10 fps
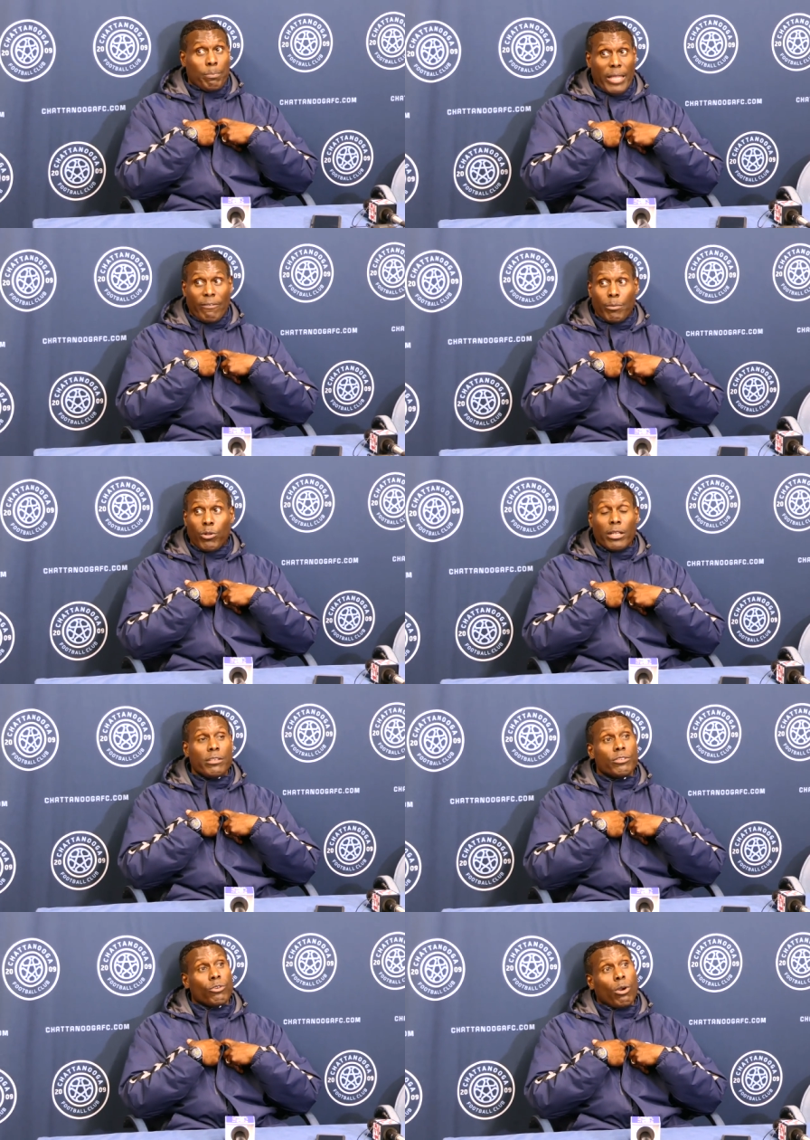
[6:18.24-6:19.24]
Every player
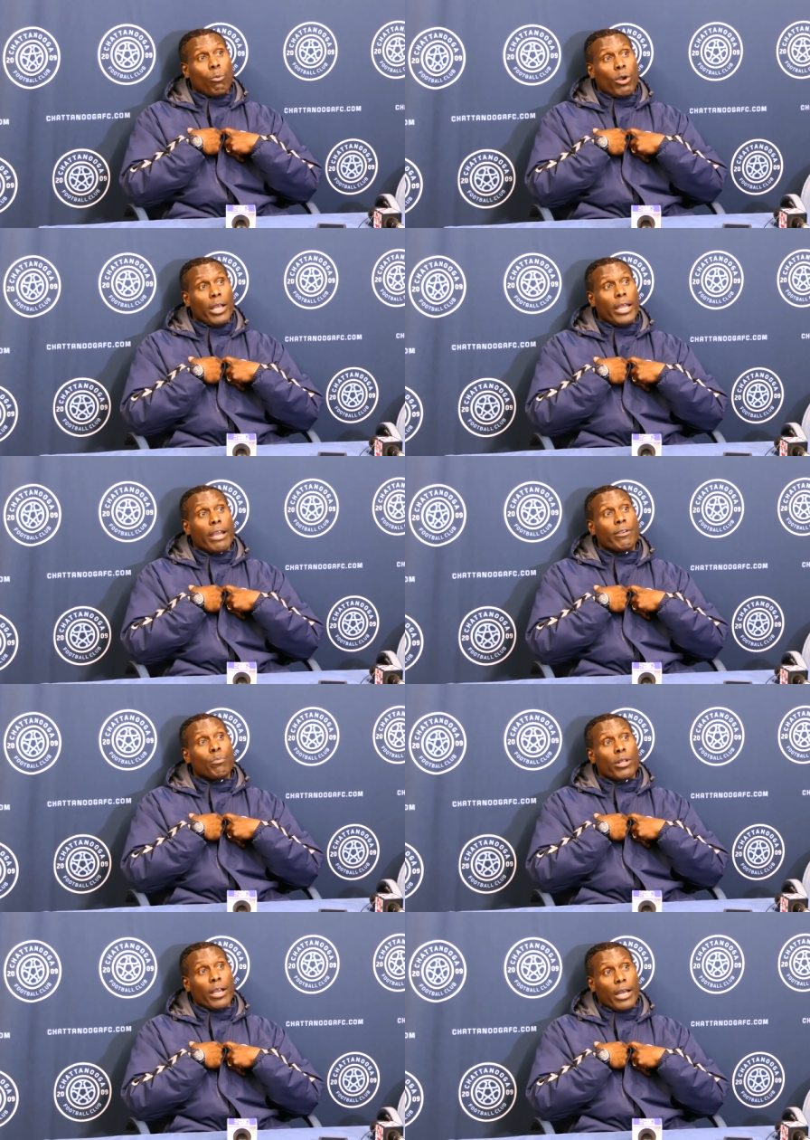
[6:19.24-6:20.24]
leads in their own way. Every
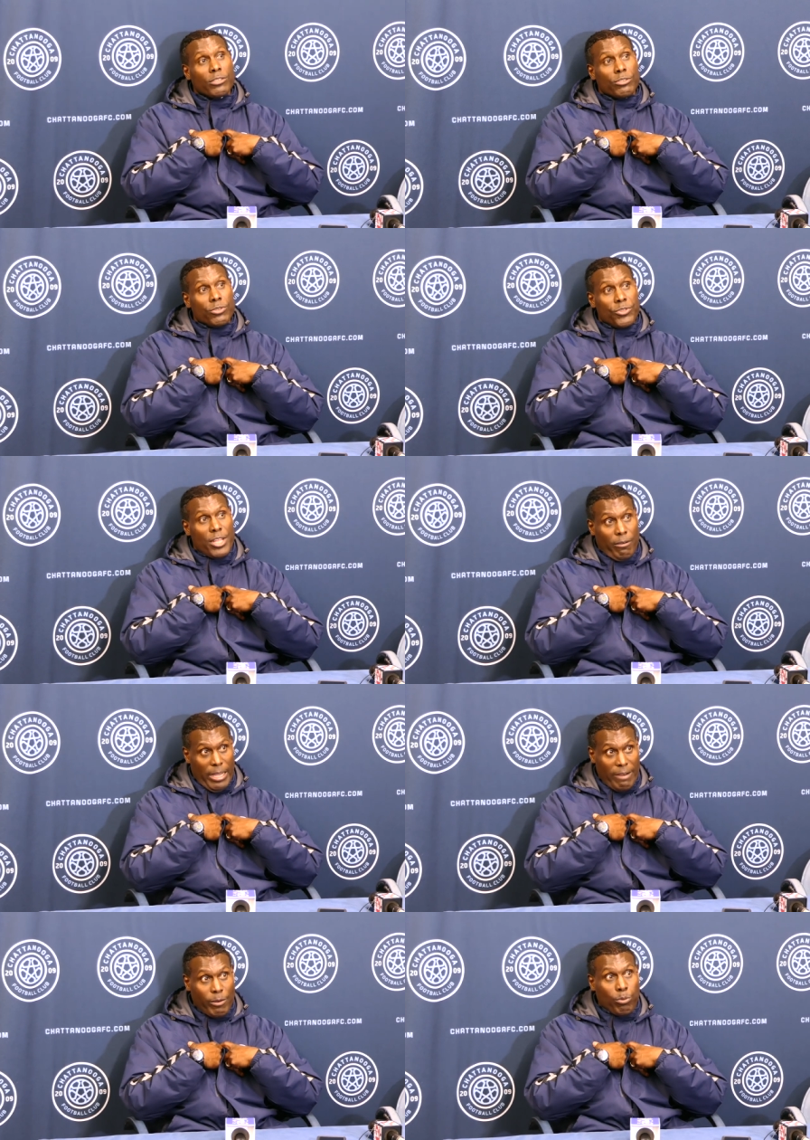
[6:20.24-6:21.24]
player has
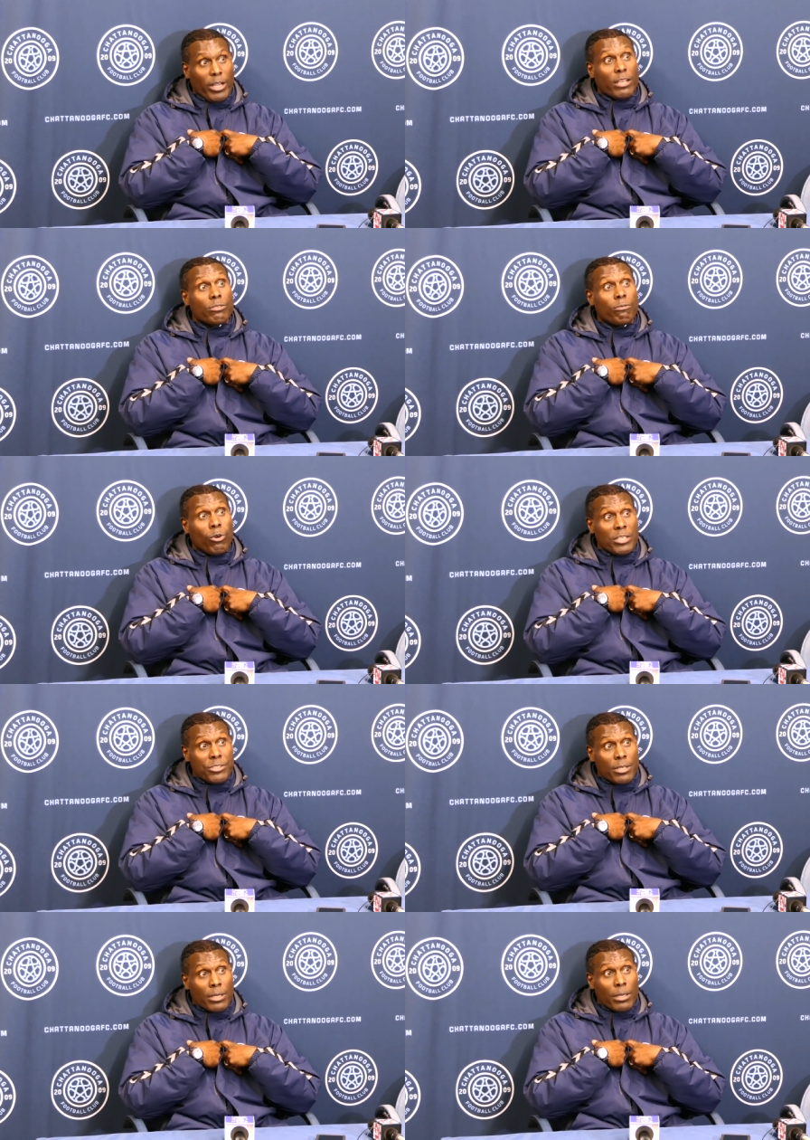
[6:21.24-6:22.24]
a
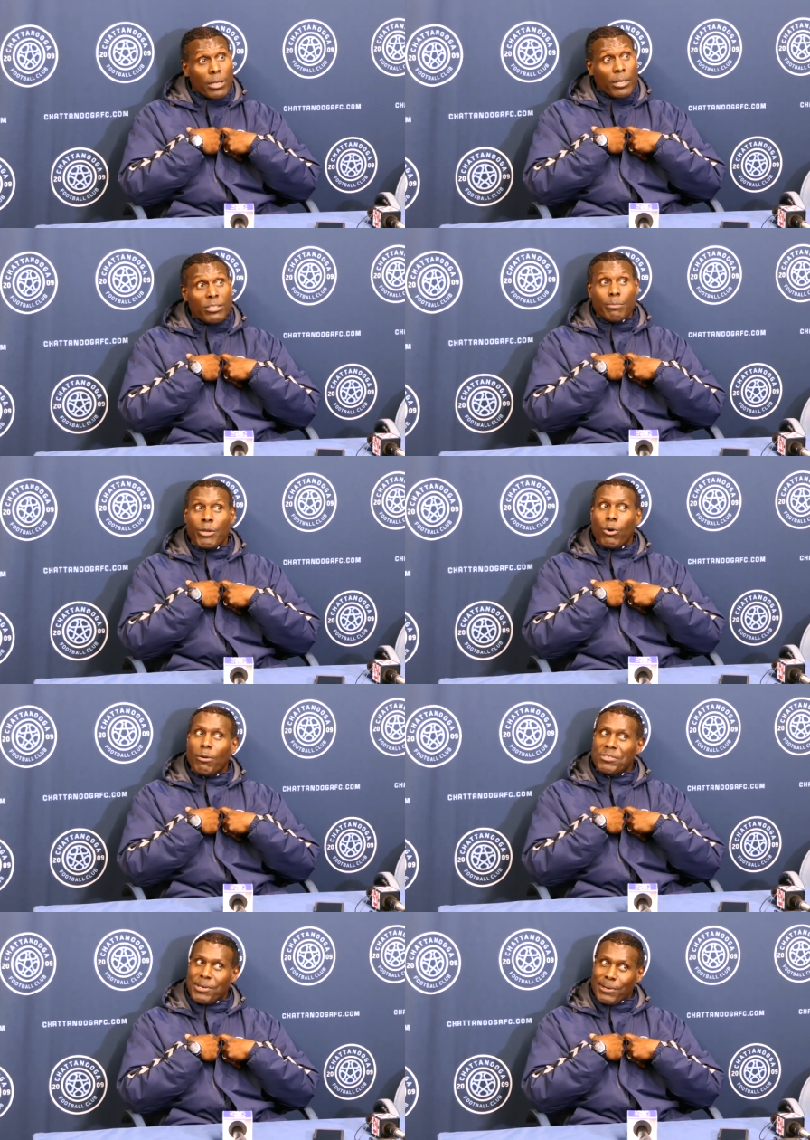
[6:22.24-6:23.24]
voice. Doesn't mean we
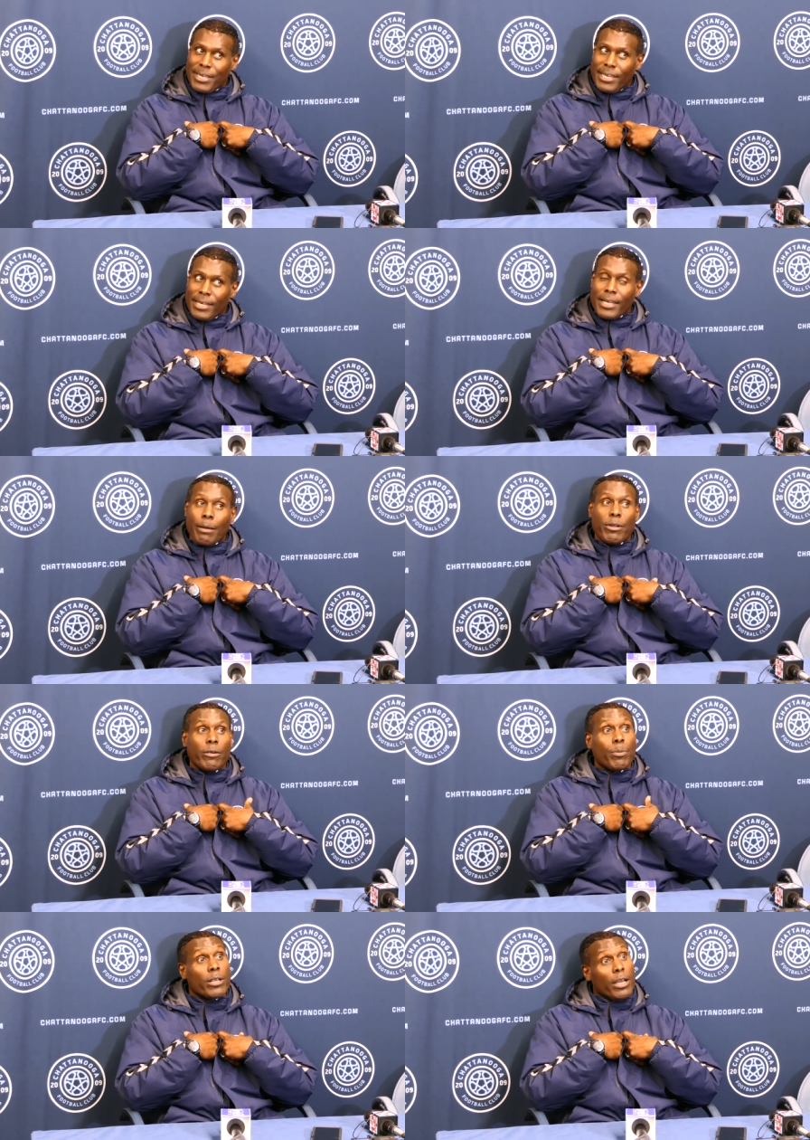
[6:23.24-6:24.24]
always agree, but
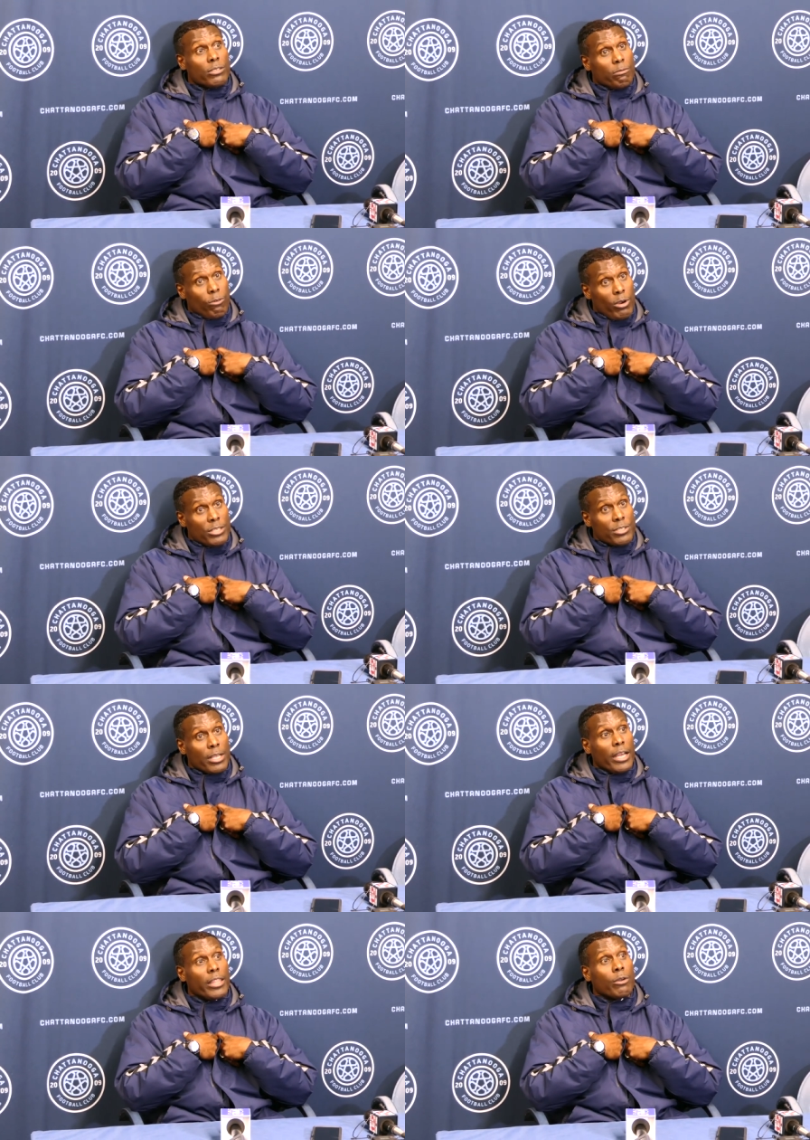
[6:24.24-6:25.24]
every player has a voice
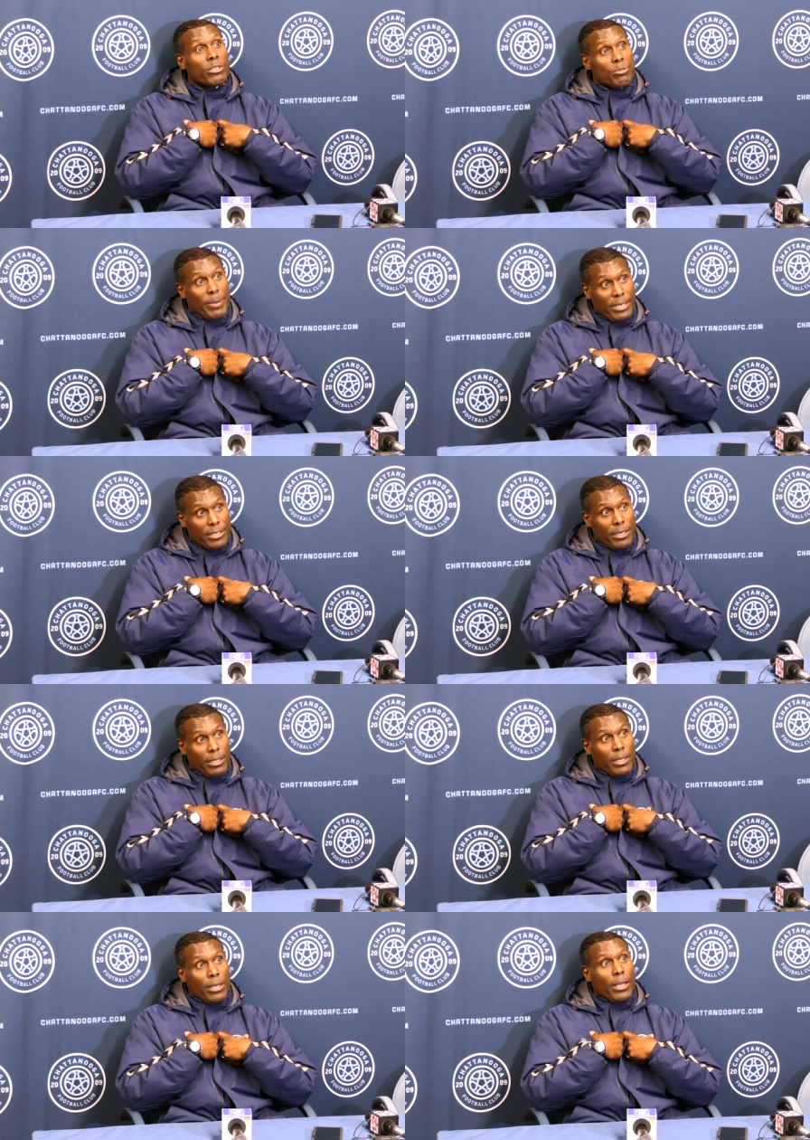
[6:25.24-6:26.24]
and they're respected,
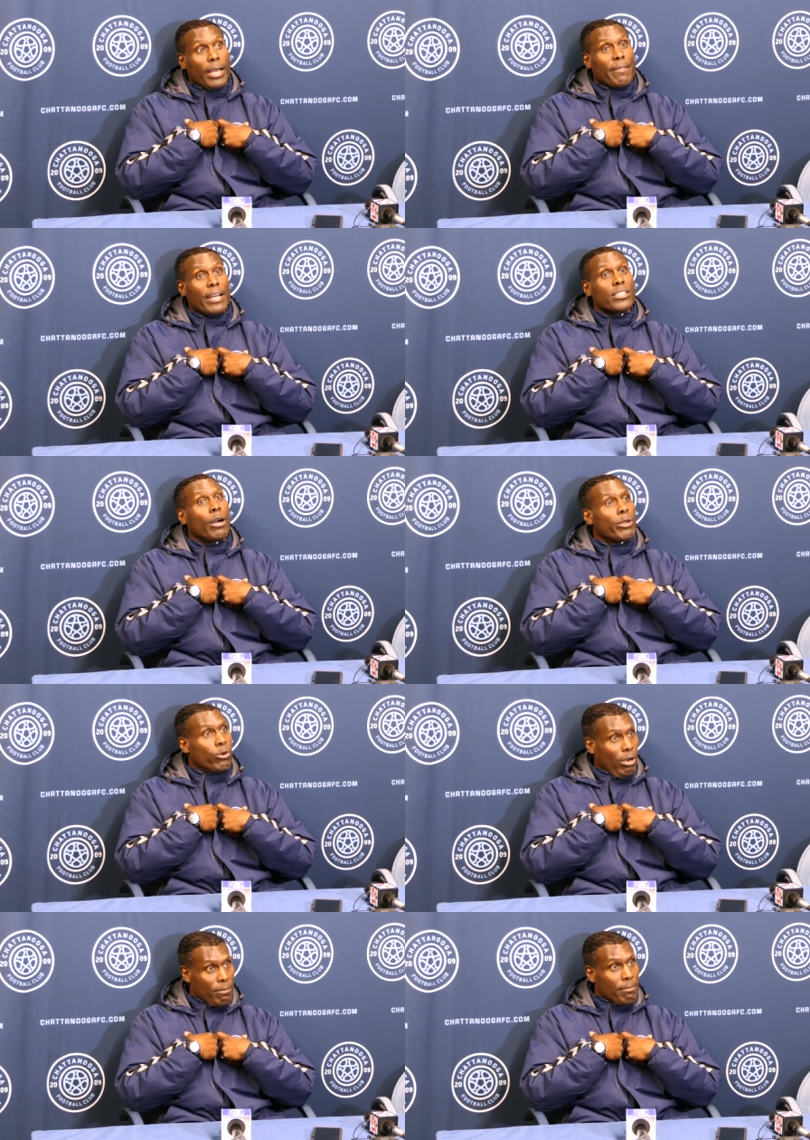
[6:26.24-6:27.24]
and that's how we grow.